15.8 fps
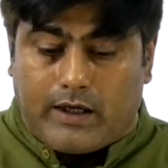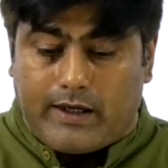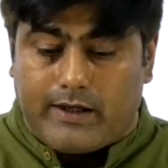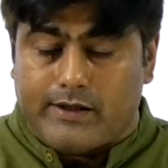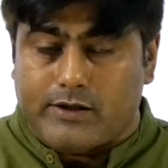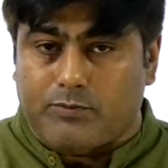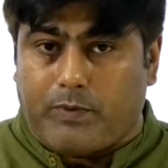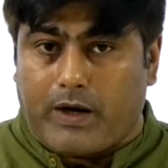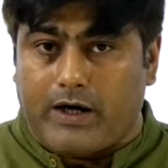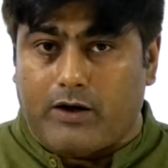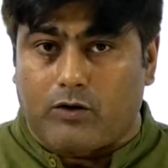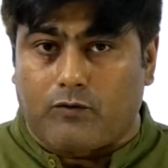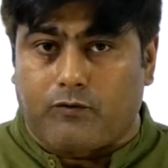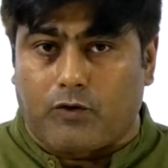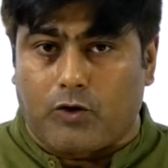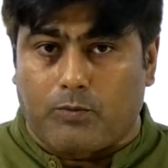in spite
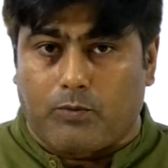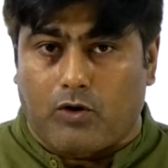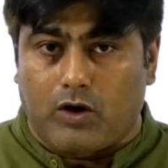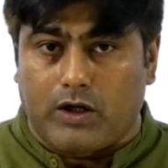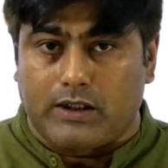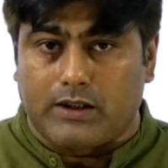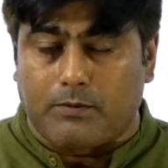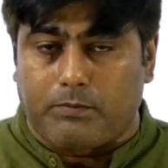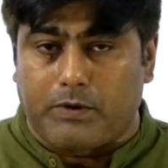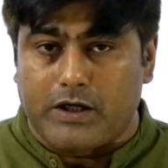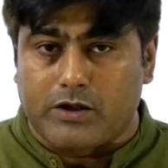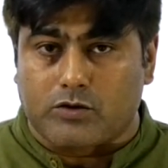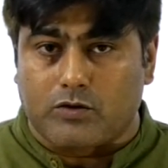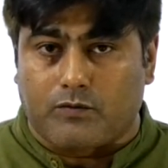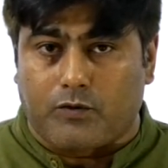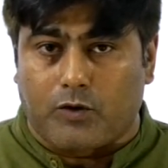of football, in the
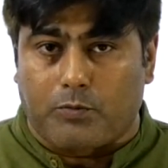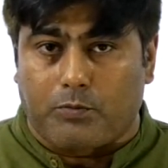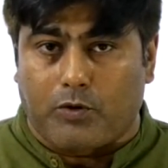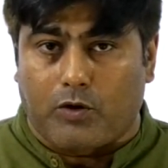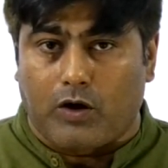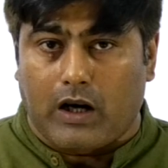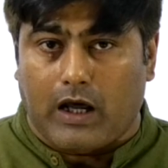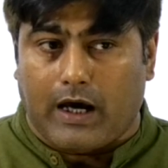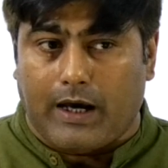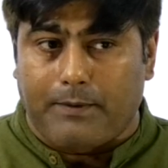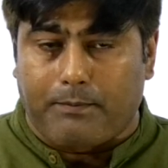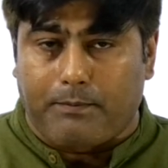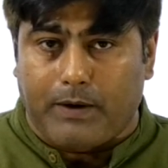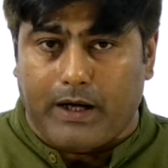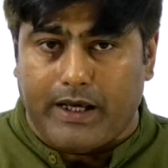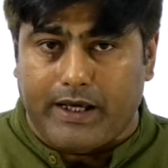place of football, I
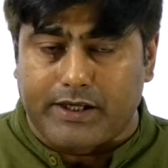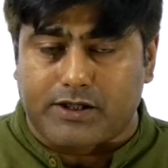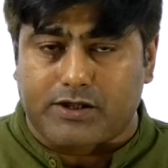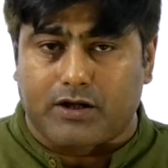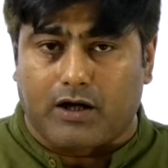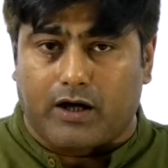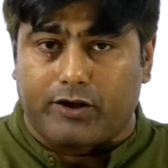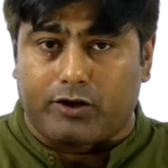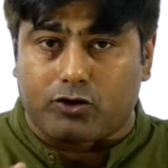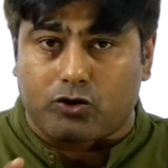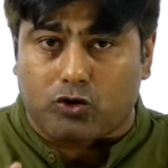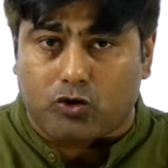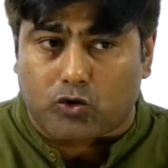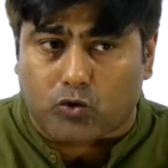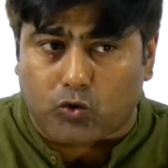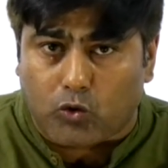placed a
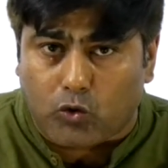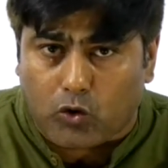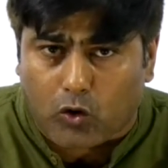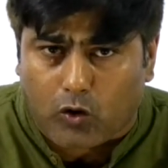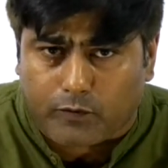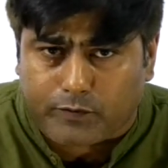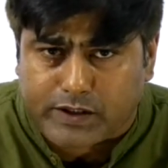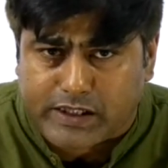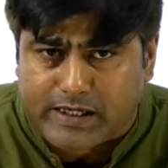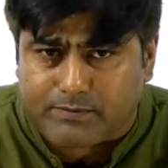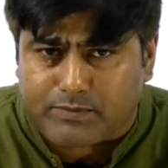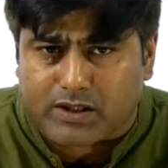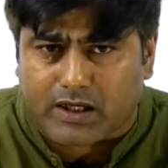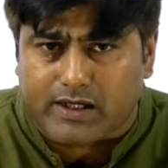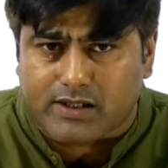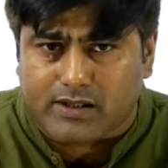stone of same
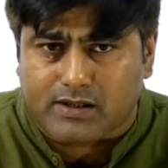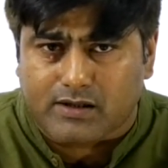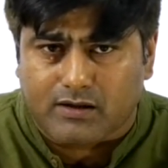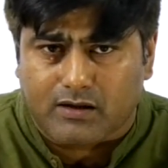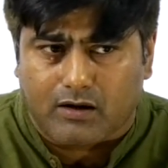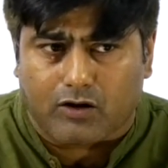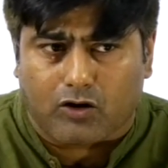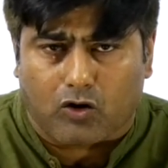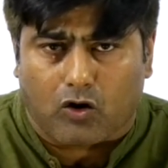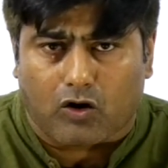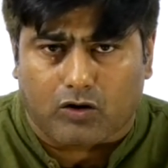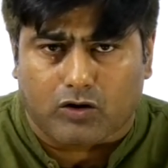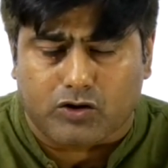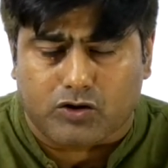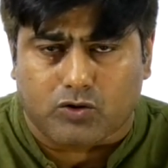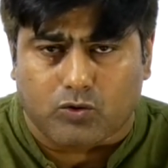size, a
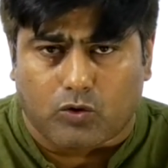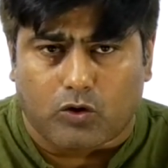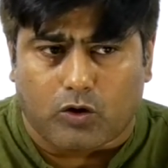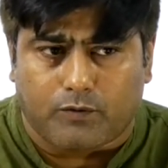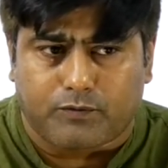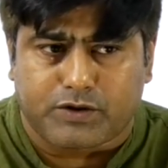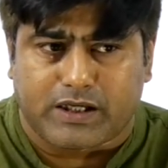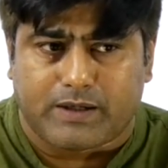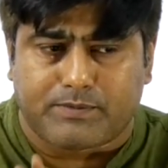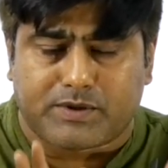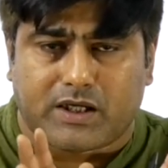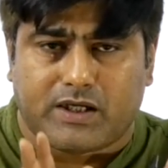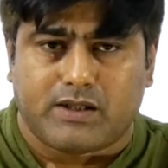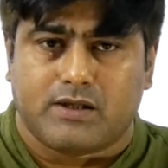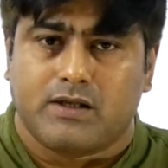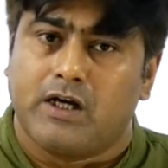rock stone of same
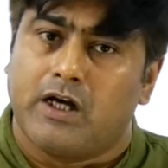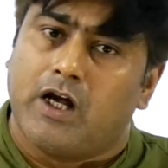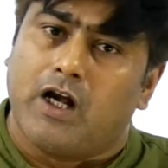size.